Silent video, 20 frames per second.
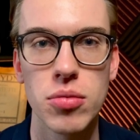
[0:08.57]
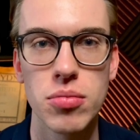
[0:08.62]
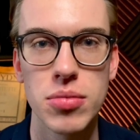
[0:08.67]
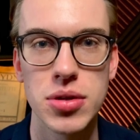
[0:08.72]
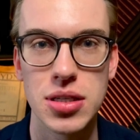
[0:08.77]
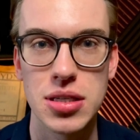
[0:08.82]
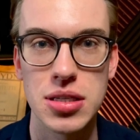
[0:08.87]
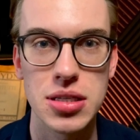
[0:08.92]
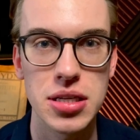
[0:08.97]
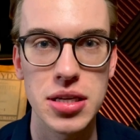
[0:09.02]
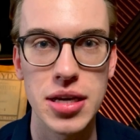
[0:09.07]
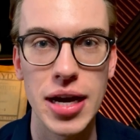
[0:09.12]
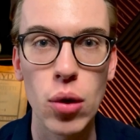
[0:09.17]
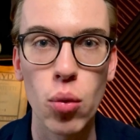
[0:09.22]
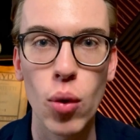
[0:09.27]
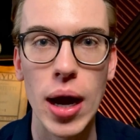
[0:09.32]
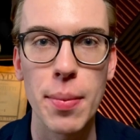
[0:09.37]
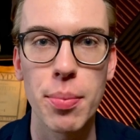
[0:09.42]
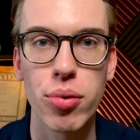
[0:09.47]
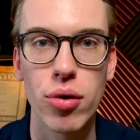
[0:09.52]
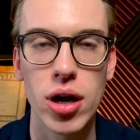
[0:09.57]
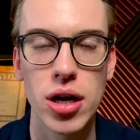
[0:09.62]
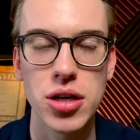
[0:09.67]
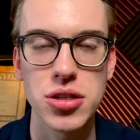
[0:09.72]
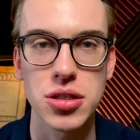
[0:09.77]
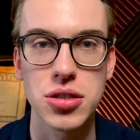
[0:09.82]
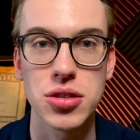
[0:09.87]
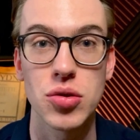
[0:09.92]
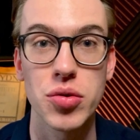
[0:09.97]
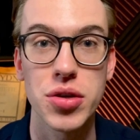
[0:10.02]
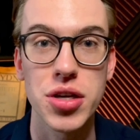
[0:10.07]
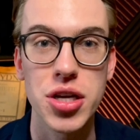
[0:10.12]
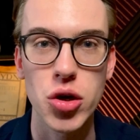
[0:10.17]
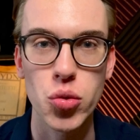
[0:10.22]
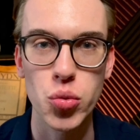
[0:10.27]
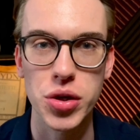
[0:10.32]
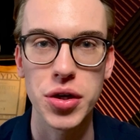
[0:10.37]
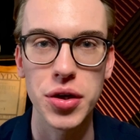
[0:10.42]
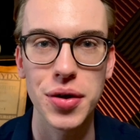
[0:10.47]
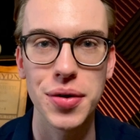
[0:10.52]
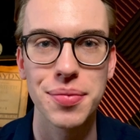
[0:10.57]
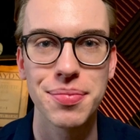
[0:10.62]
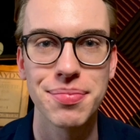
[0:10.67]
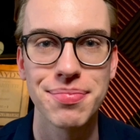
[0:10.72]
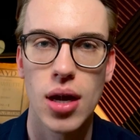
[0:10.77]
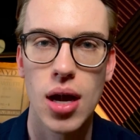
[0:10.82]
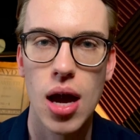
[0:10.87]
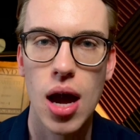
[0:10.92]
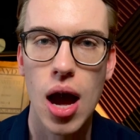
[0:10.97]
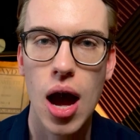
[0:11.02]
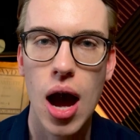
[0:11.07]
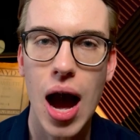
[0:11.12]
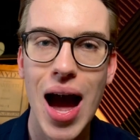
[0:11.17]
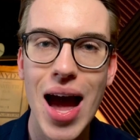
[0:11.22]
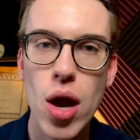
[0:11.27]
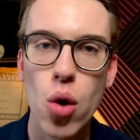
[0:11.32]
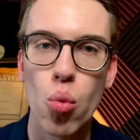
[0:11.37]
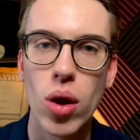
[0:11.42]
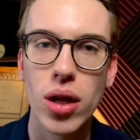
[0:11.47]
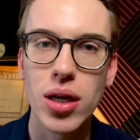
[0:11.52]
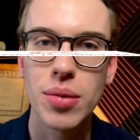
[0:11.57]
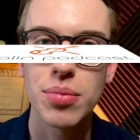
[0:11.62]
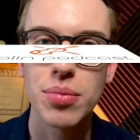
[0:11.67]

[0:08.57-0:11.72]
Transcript: It's a DIY project. So here we go. Hi, welcome